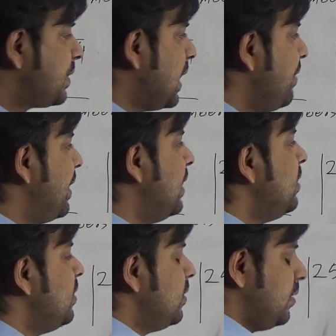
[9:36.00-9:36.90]

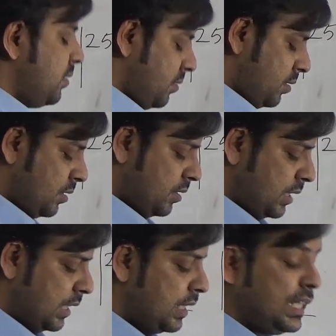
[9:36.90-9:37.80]
7,
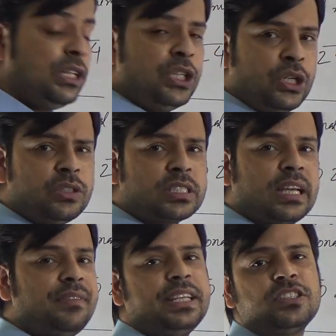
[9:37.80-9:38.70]
you know
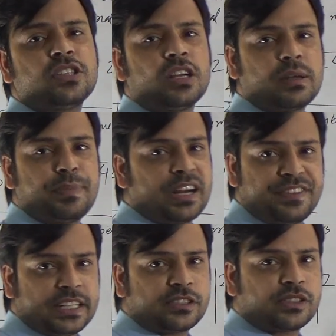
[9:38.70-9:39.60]
7 is not a
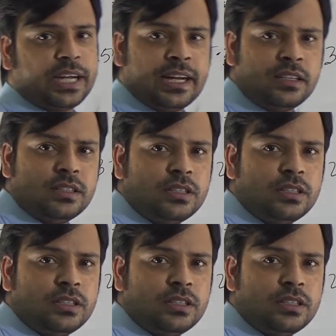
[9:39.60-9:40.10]
perfect square.